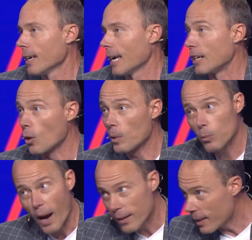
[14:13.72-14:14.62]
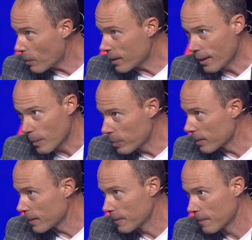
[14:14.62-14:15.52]
And I don't wanna rile anybody up,
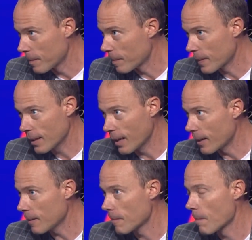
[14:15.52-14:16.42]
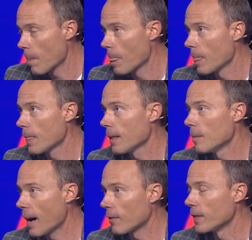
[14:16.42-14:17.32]
okay,
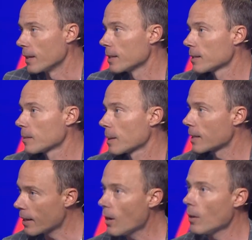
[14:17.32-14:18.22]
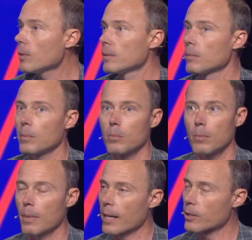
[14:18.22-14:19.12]
about this, because I know
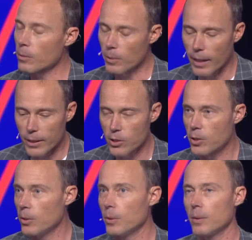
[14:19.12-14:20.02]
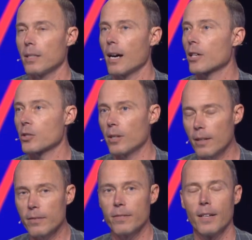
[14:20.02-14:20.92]
as it relates to the doctrine
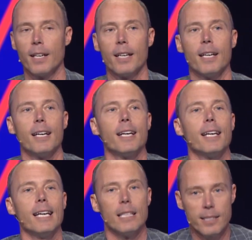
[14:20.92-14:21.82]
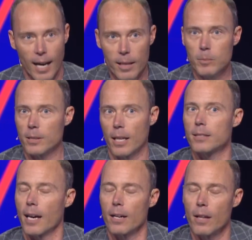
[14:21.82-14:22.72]
of end times,
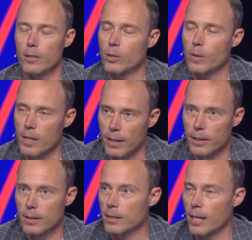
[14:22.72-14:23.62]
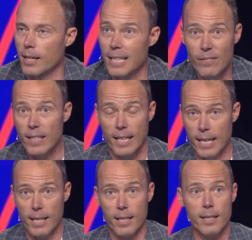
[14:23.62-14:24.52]
eschatological things, that even
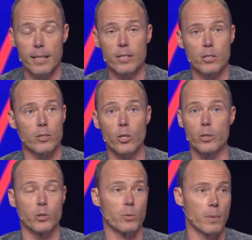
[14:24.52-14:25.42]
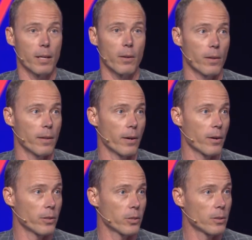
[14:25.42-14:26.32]
in this church,
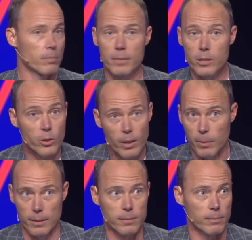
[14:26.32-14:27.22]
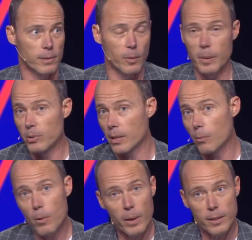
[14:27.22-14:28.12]
there's disagreement. Some people see it
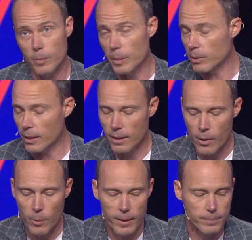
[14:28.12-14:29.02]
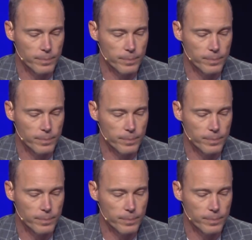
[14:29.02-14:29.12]
one way, some people see it another way.